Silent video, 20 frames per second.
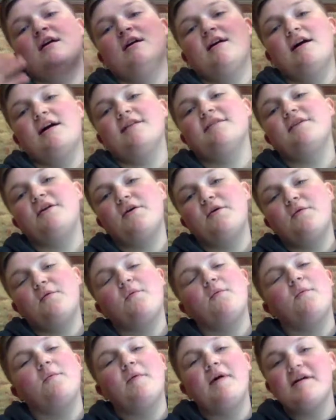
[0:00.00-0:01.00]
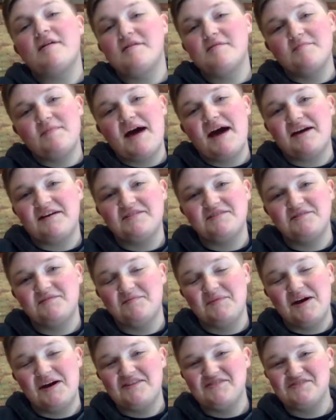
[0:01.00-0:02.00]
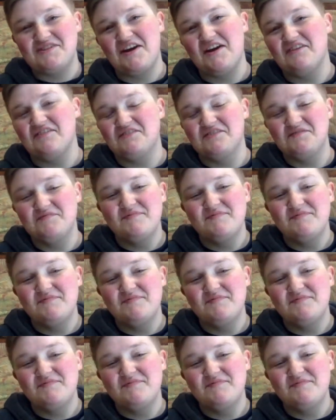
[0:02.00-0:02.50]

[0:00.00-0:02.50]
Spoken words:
Hello, welcome back to my channel.